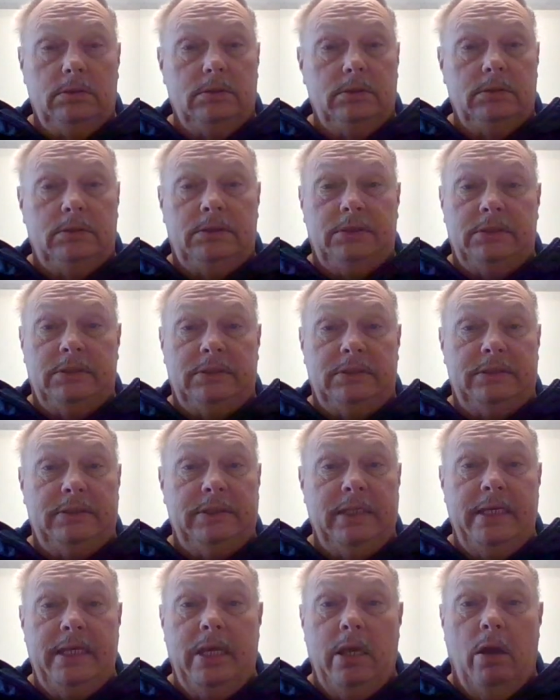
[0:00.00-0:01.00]

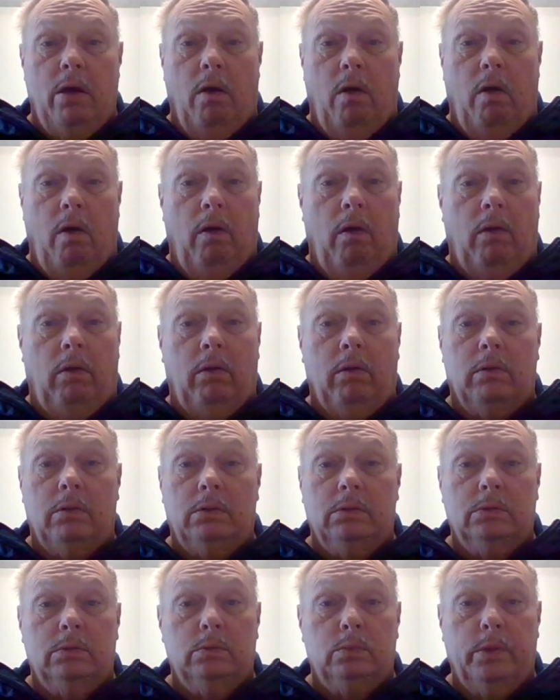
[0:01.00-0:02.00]
see
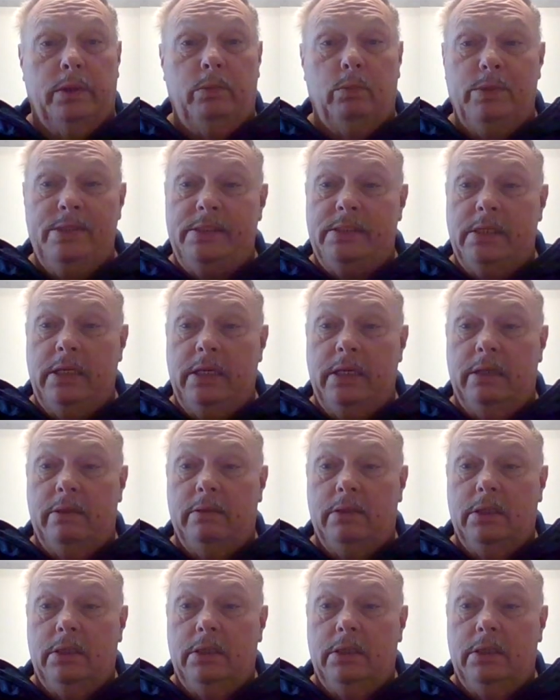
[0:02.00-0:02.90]
y'all when we see you.